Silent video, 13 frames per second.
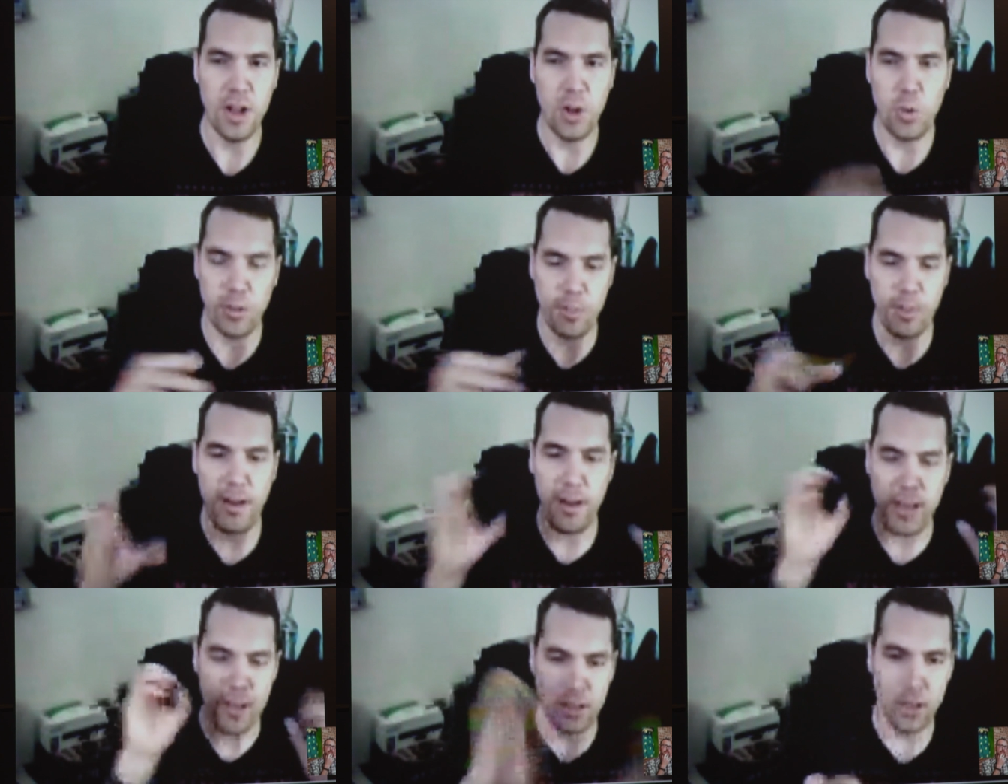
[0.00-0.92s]
where the player
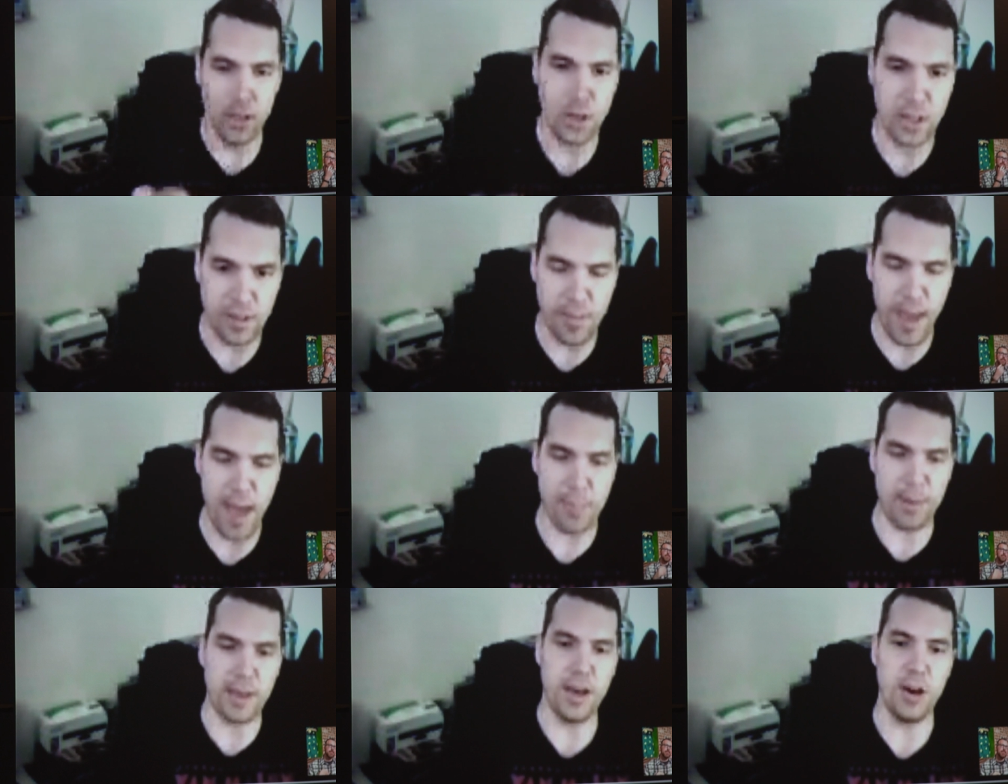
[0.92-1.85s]
can look at the map
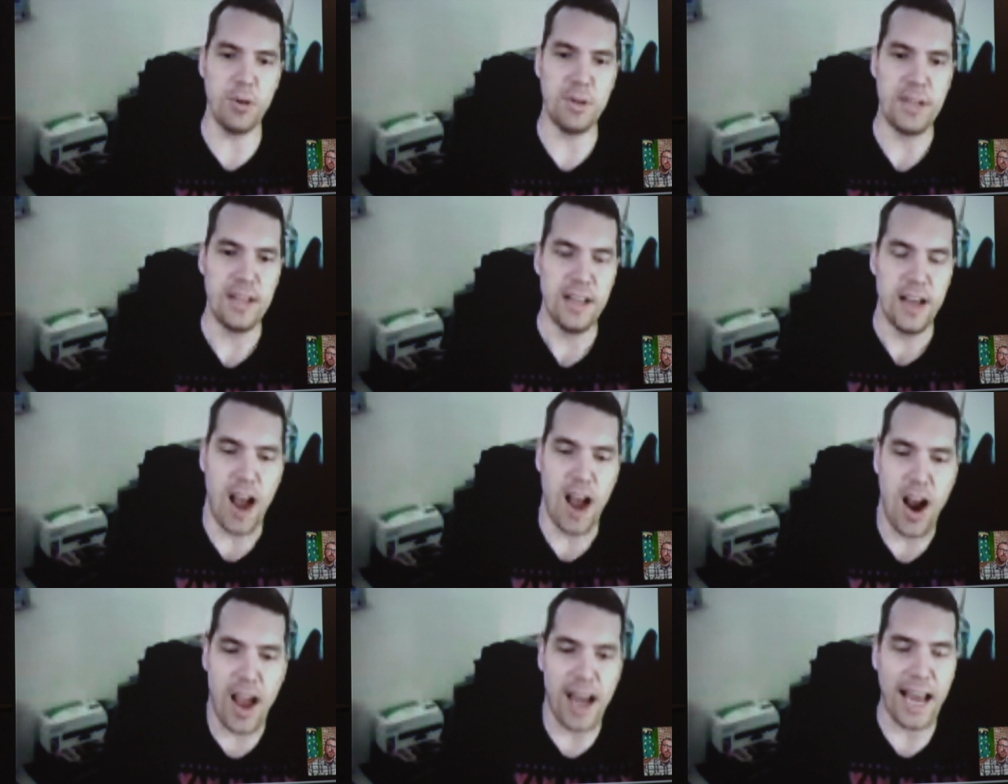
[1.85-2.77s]
and go,
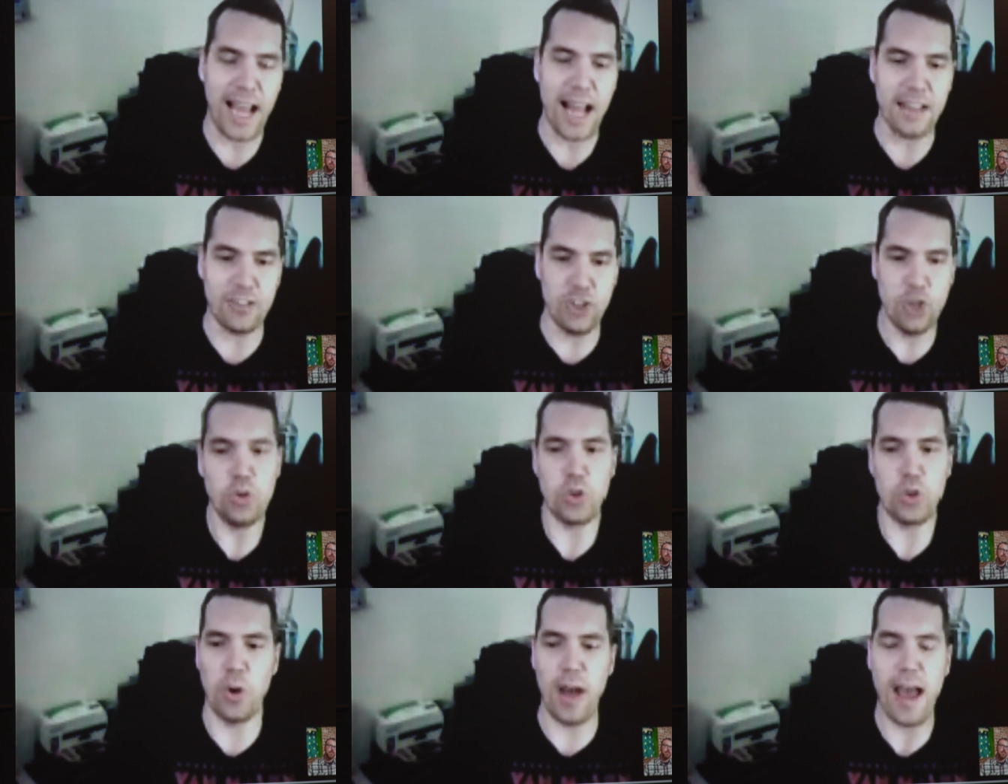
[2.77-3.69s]
all right, I got two choices.